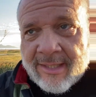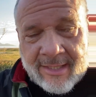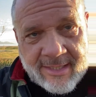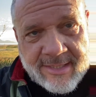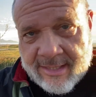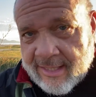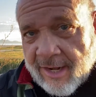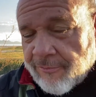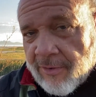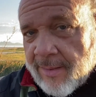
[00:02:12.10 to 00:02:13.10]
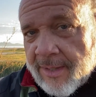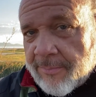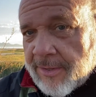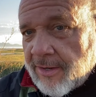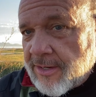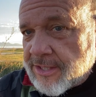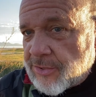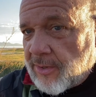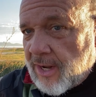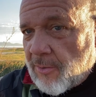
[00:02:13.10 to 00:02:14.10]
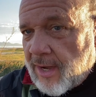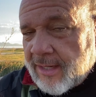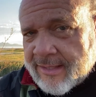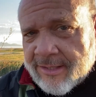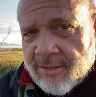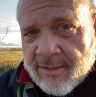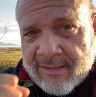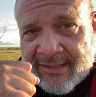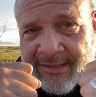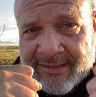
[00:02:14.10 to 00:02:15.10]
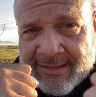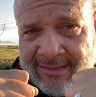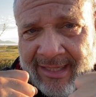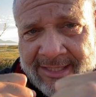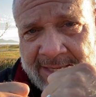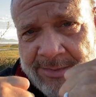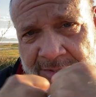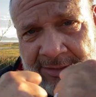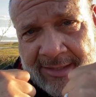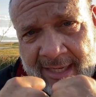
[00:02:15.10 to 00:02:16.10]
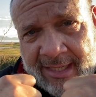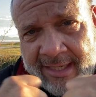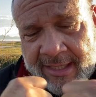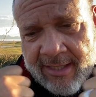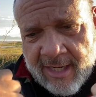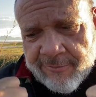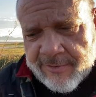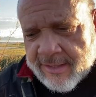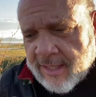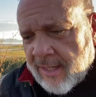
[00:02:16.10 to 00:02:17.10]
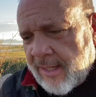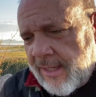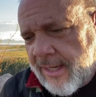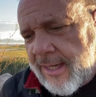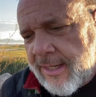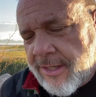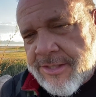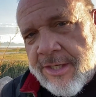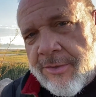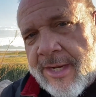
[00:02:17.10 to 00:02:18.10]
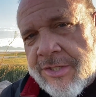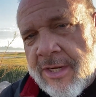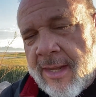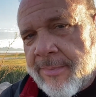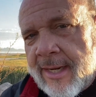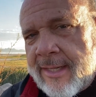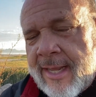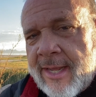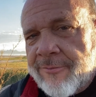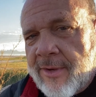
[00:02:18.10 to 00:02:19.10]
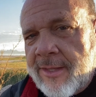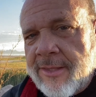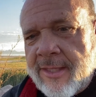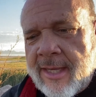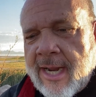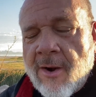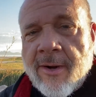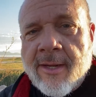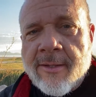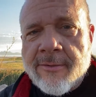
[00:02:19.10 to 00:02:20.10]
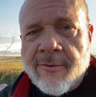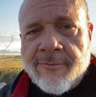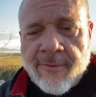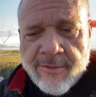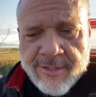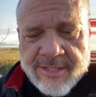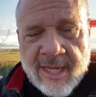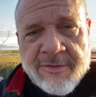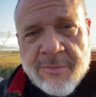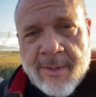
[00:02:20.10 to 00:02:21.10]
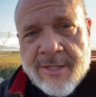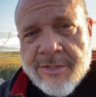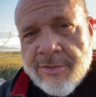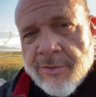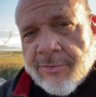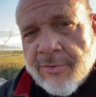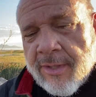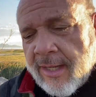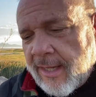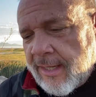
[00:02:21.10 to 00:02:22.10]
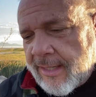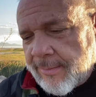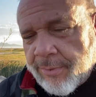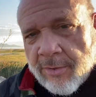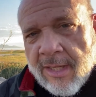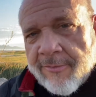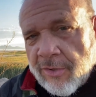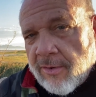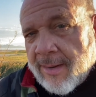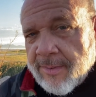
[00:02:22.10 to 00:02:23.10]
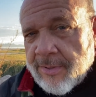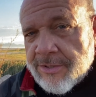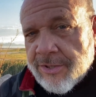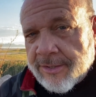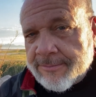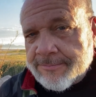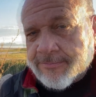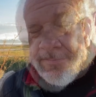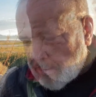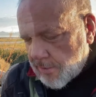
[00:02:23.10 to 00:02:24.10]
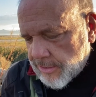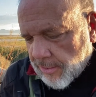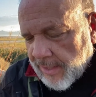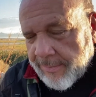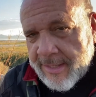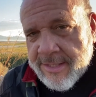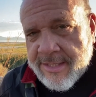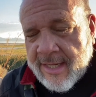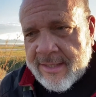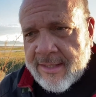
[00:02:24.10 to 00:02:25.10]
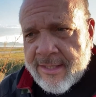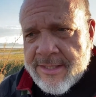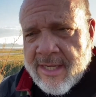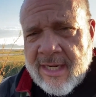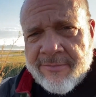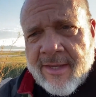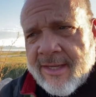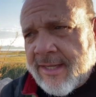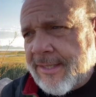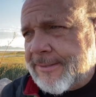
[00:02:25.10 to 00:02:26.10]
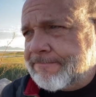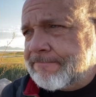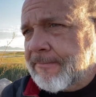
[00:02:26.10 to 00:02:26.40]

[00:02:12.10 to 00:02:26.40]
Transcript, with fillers: is, can I frame it up here? Is this what I want? And there, a lot of times they're kind of in conflict. Uh, I'll see a great shot, but I can't find the area or the or the safe space to go through and pull off and grab the picture. So that being said, there's kind of a uh,